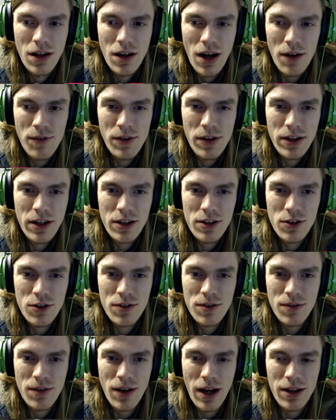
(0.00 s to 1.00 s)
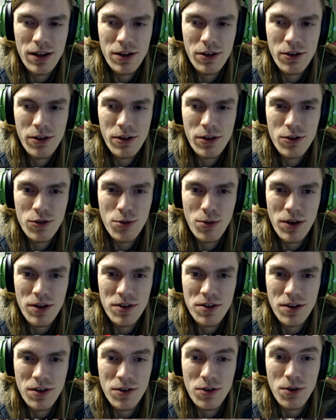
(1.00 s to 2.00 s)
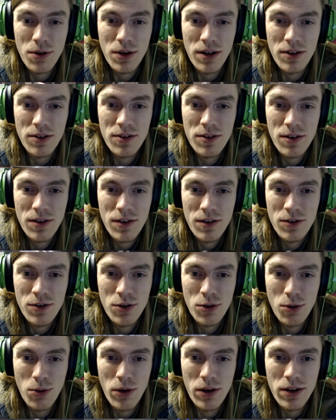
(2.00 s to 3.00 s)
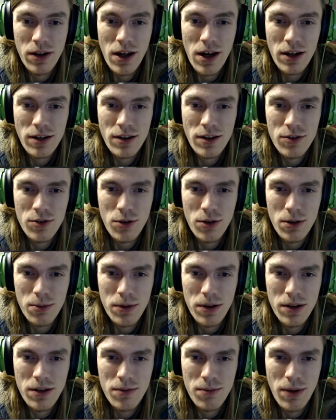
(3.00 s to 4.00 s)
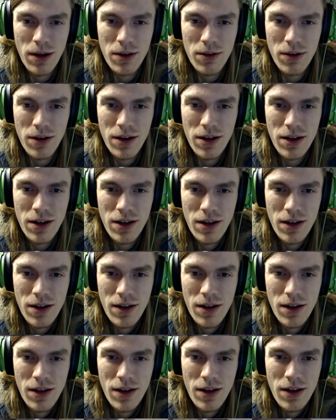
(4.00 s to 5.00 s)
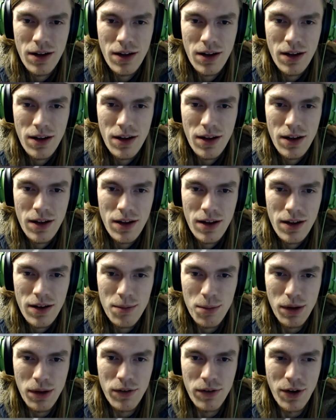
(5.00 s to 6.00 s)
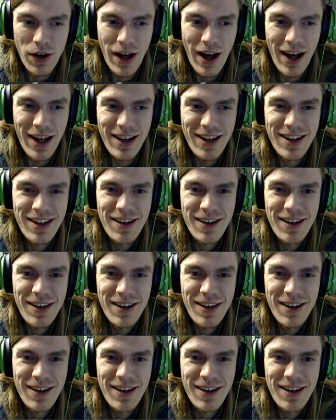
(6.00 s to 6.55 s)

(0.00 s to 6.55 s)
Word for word: feel like I literally just raced in this race to unlock this tournament. By the way, believe it or not.